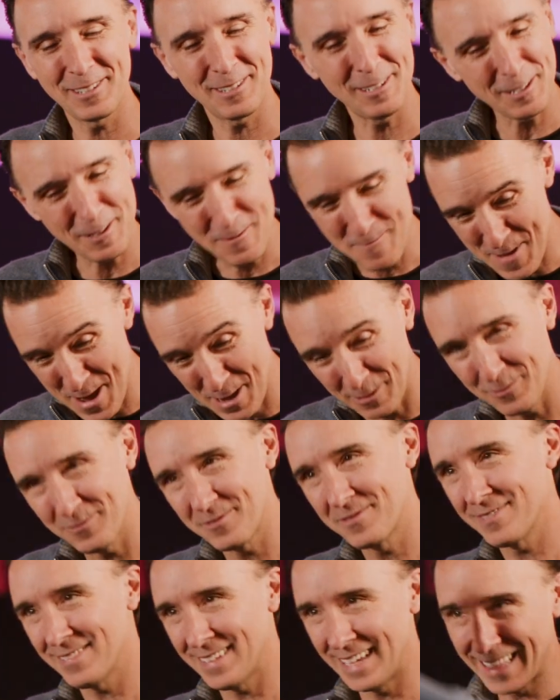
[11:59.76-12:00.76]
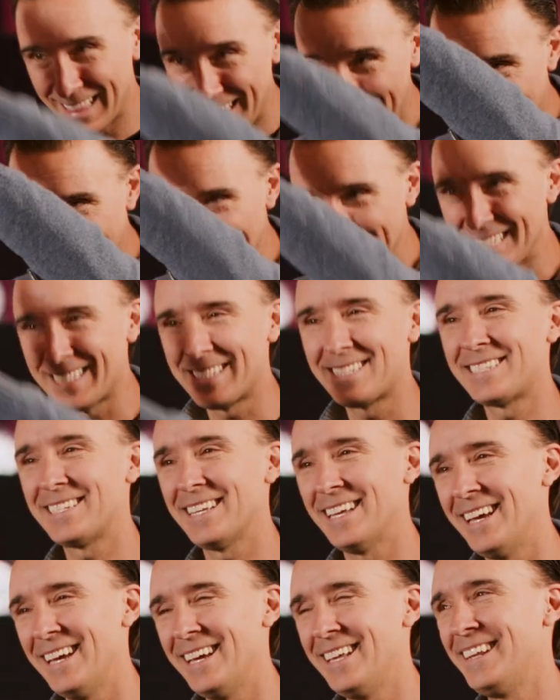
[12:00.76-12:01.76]
guys have been like this,
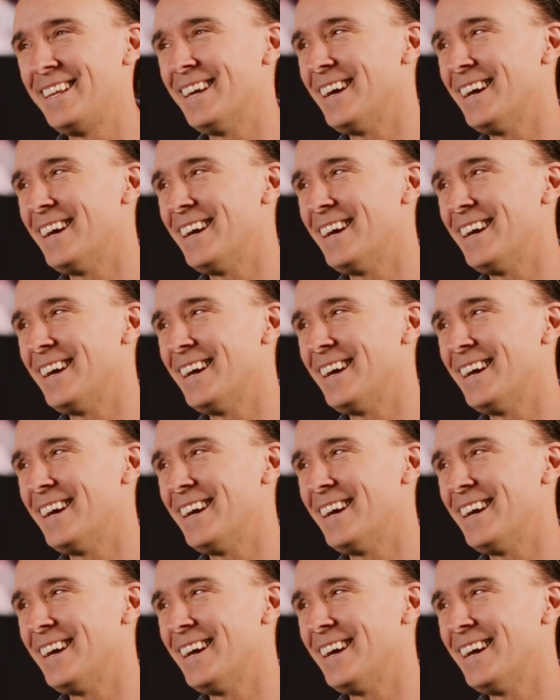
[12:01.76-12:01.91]
and